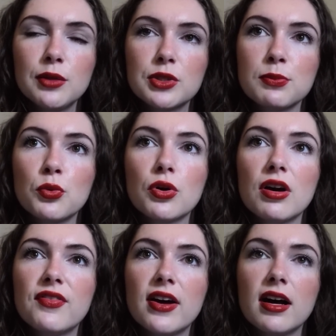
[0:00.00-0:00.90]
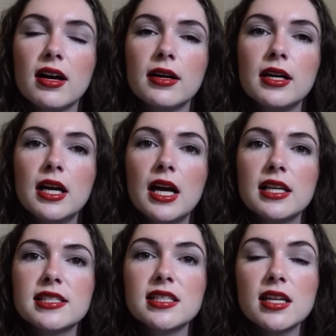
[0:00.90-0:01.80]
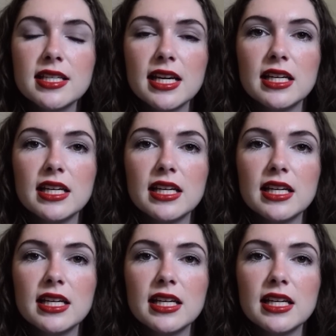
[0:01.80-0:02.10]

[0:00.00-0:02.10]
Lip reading: It was more of a study